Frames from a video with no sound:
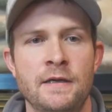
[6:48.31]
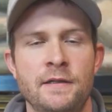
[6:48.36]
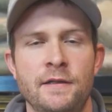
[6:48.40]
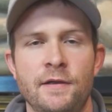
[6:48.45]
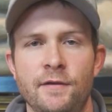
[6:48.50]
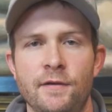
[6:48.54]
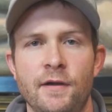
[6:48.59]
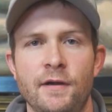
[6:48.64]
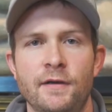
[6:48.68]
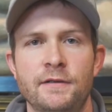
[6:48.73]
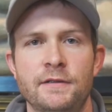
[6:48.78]

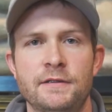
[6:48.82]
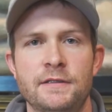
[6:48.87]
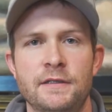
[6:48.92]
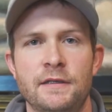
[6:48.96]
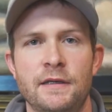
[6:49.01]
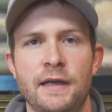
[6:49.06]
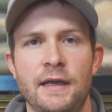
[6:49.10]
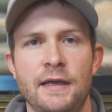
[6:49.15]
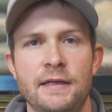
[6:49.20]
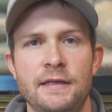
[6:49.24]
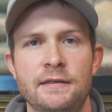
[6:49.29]
There aren't
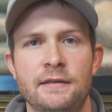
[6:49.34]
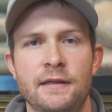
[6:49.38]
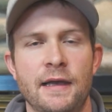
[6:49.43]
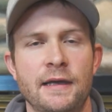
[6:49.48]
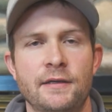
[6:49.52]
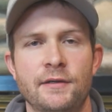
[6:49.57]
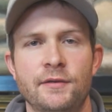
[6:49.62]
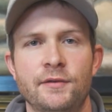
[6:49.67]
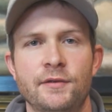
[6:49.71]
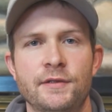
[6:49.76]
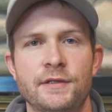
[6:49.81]
any
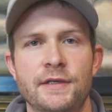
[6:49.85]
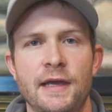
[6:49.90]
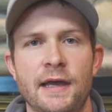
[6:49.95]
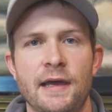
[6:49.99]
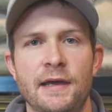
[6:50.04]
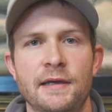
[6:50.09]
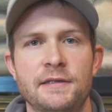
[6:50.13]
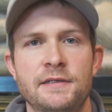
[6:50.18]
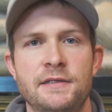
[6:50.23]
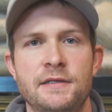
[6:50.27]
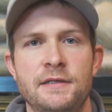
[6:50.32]
landowner
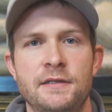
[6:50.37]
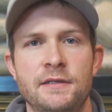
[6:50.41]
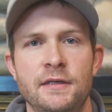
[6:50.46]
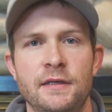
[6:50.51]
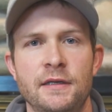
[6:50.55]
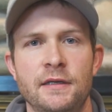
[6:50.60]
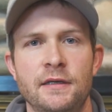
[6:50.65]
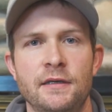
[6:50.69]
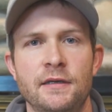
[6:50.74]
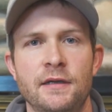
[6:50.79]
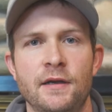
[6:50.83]
tags
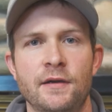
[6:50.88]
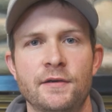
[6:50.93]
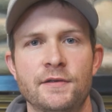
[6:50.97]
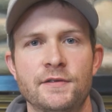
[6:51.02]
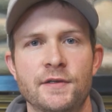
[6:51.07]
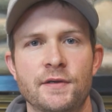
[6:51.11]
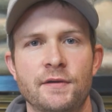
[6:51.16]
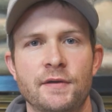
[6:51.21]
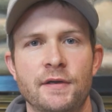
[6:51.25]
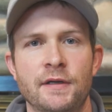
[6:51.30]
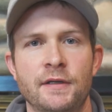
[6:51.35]
in
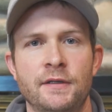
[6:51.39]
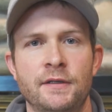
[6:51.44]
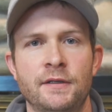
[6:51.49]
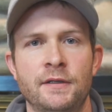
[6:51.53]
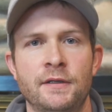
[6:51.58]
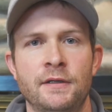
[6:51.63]
Arizona.